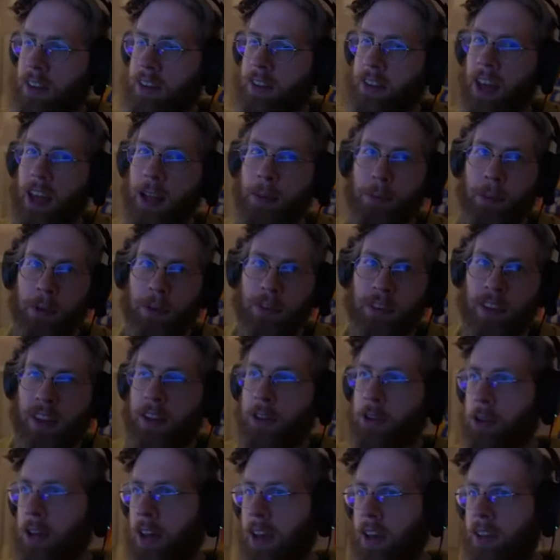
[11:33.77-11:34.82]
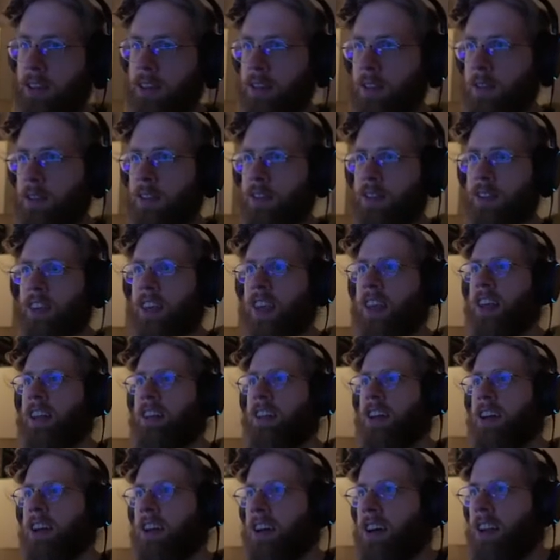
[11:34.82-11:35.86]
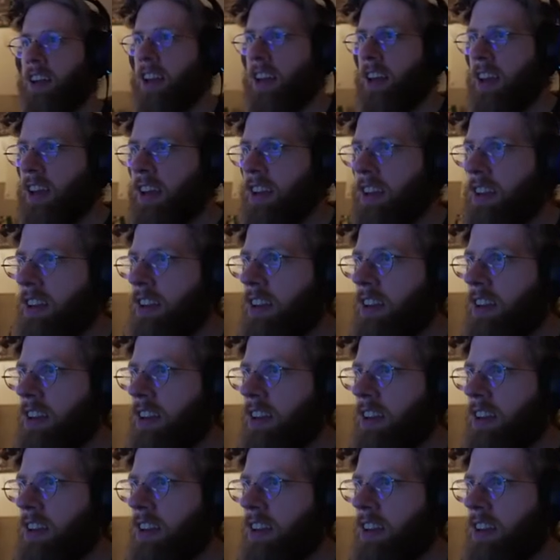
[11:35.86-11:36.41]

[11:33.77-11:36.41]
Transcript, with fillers: 10% chance of just killing on hit.